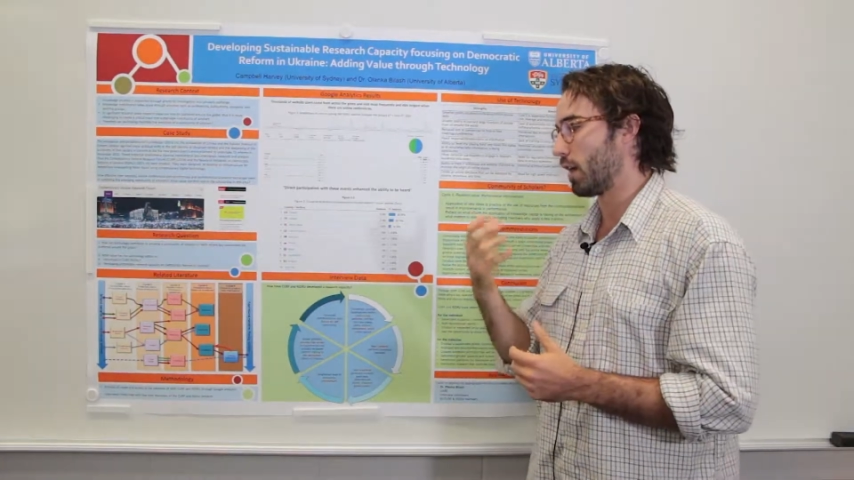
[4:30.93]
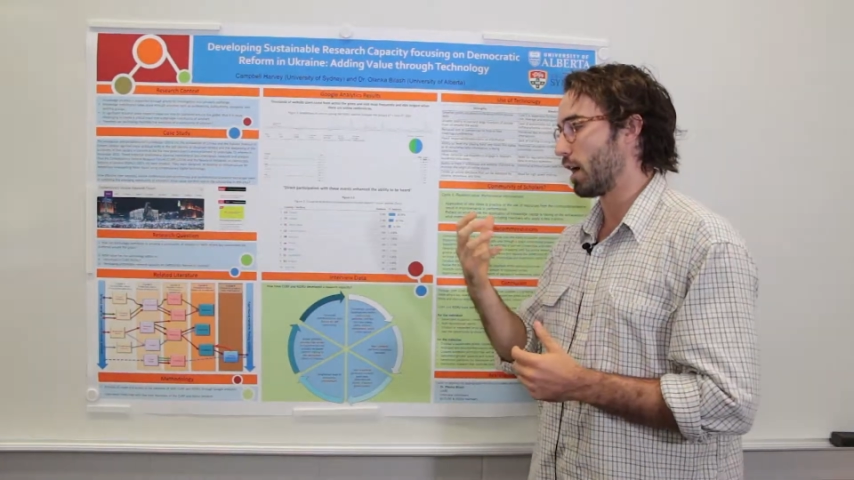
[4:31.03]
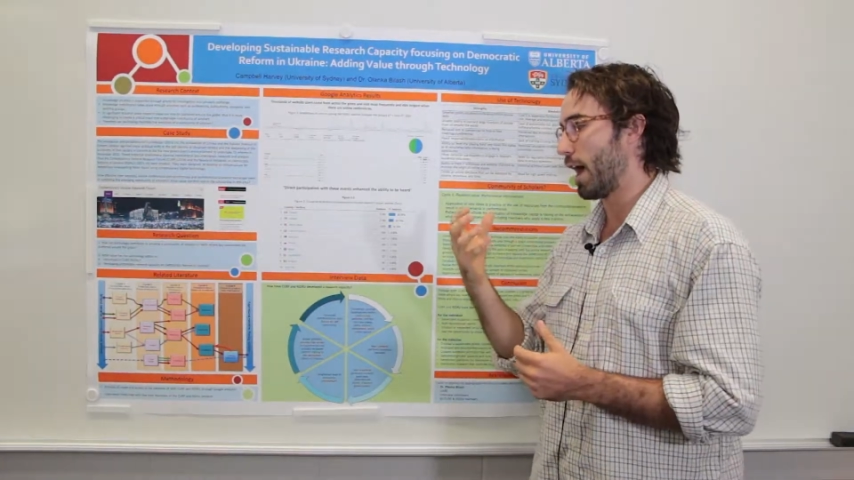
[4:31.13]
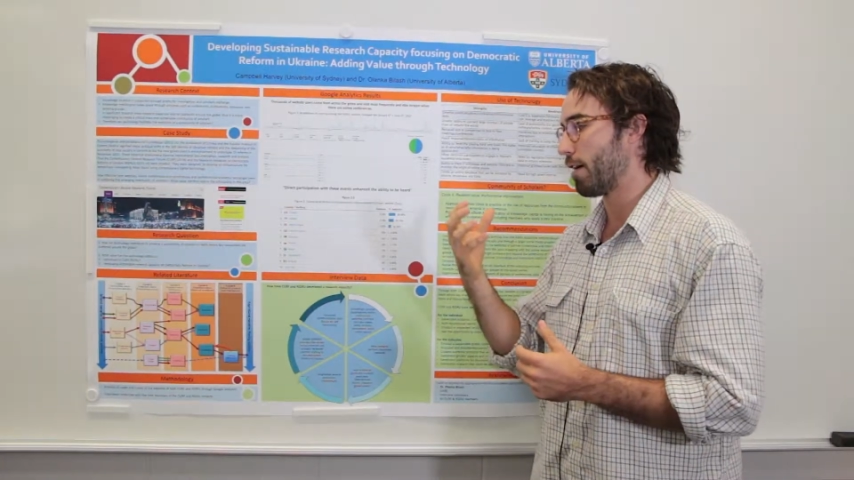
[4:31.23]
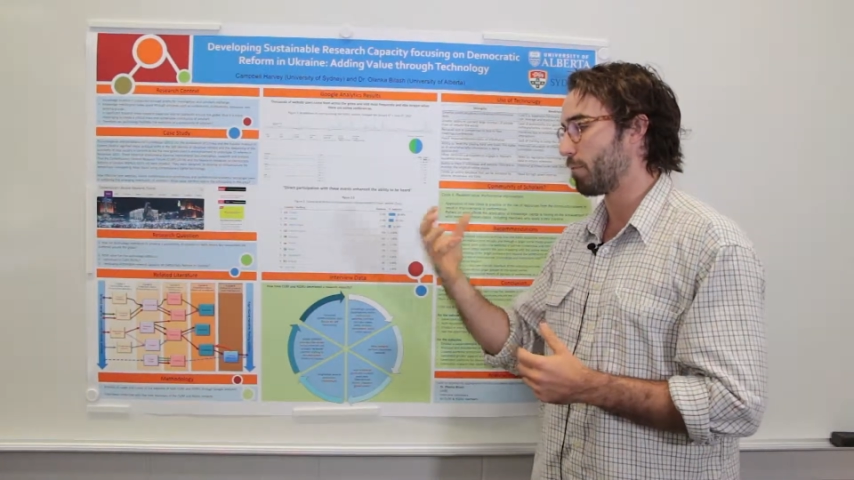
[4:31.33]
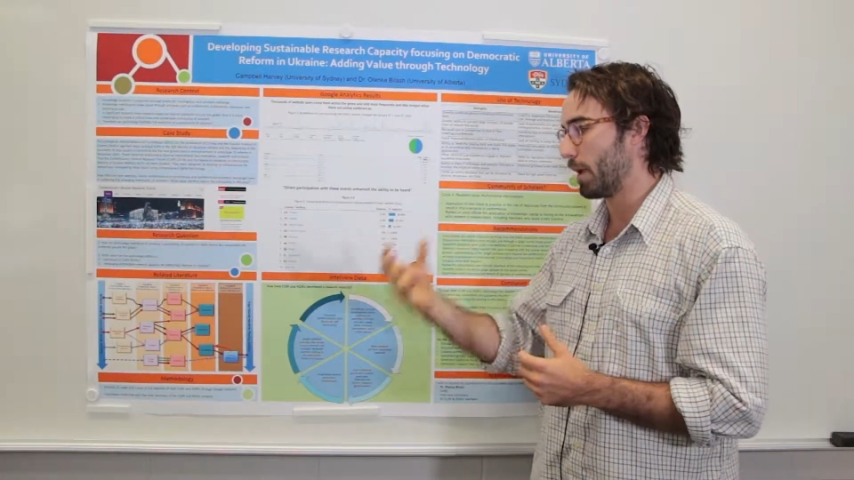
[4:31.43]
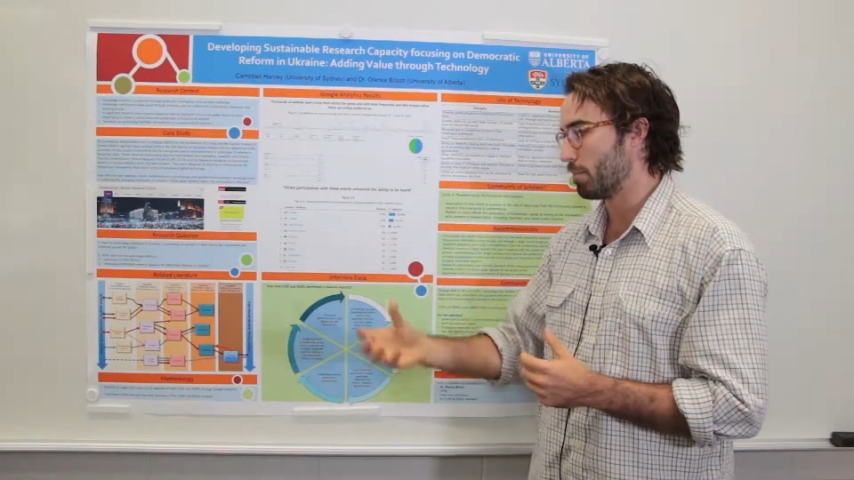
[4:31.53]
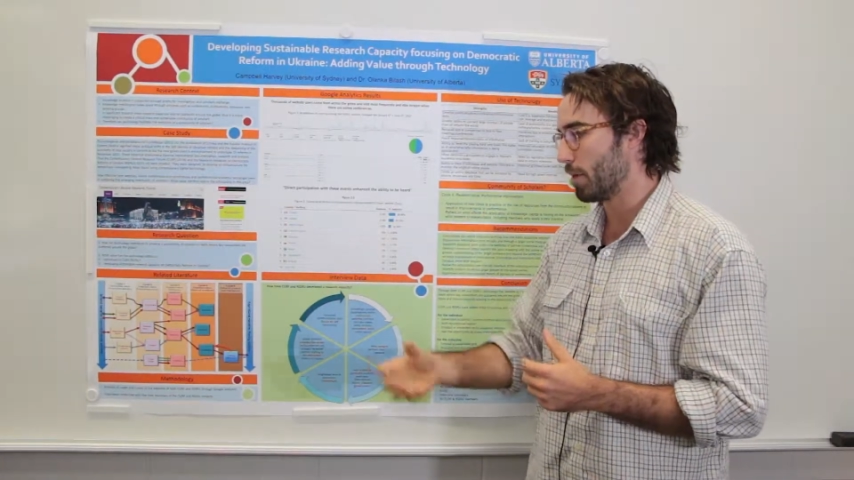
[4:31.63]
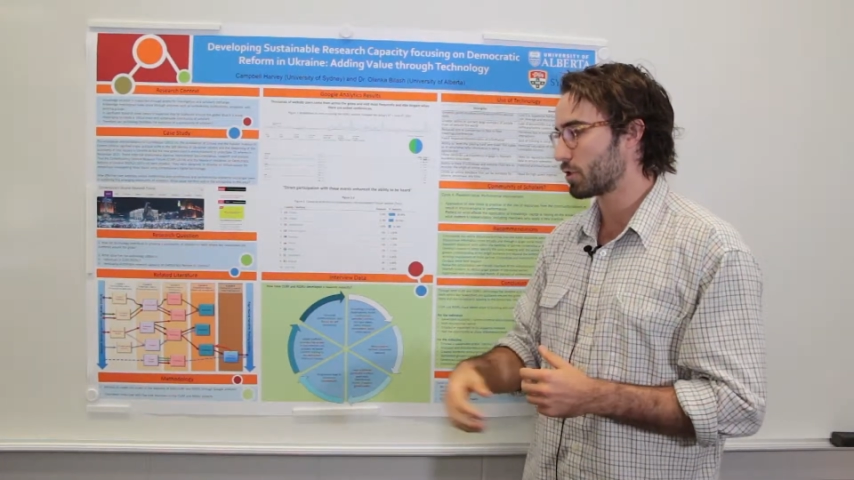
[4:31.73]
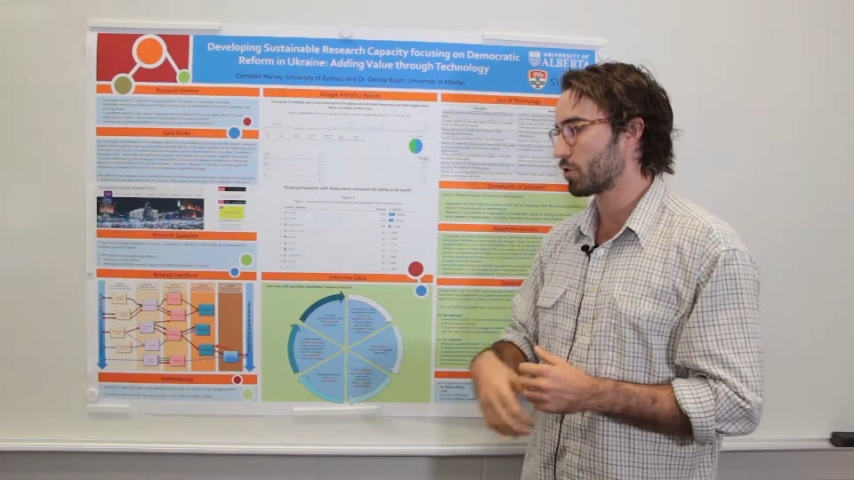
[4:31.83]
have
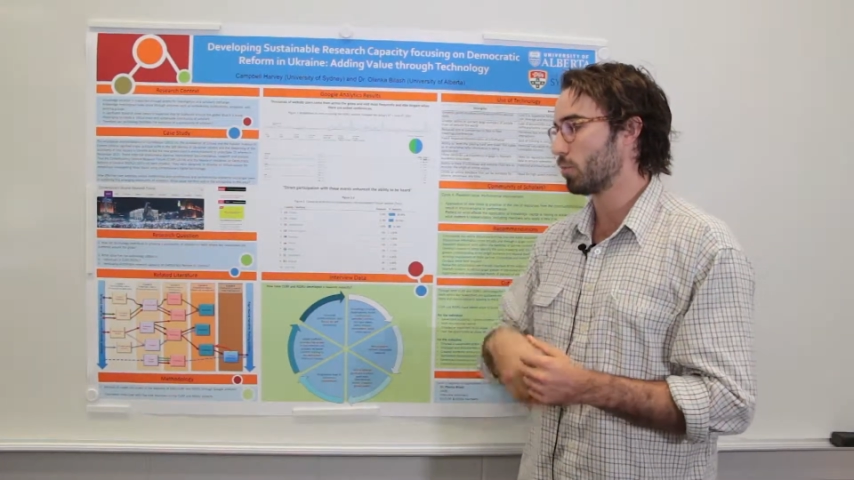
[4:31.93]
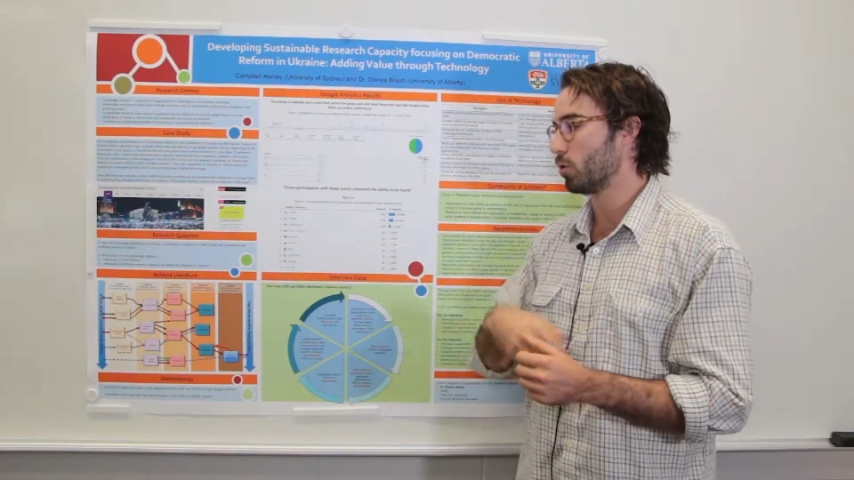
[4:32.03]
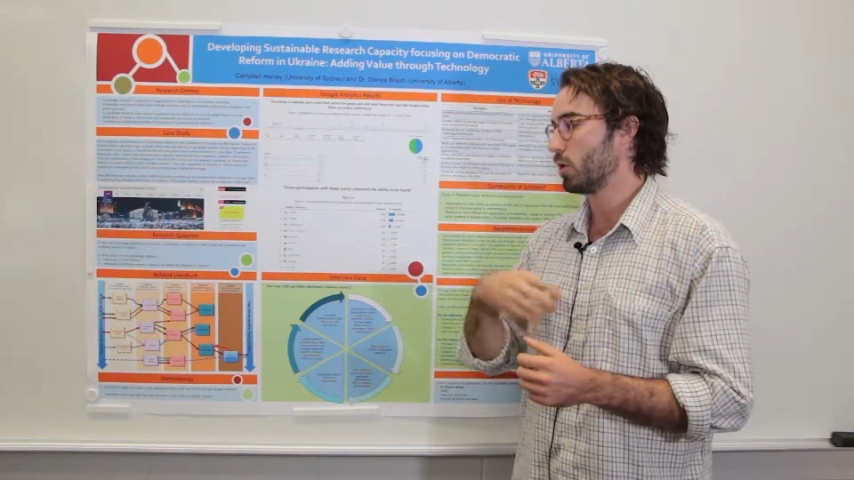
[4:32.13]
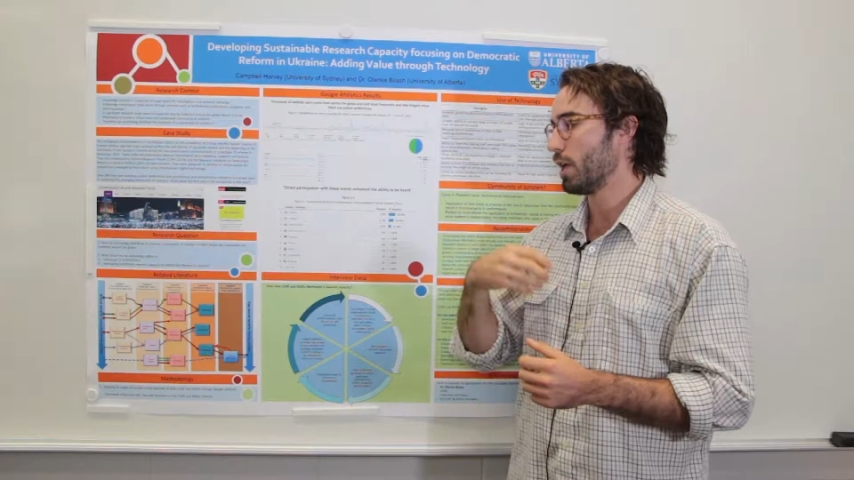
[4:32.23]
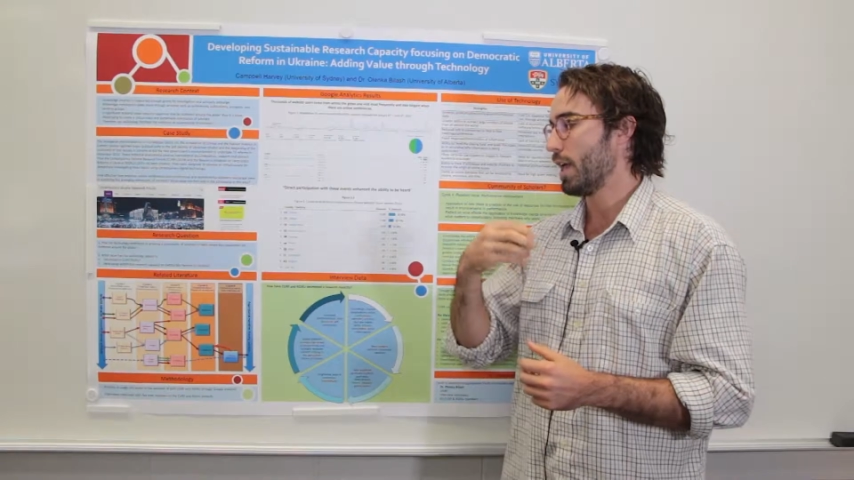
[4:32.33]
been measurable,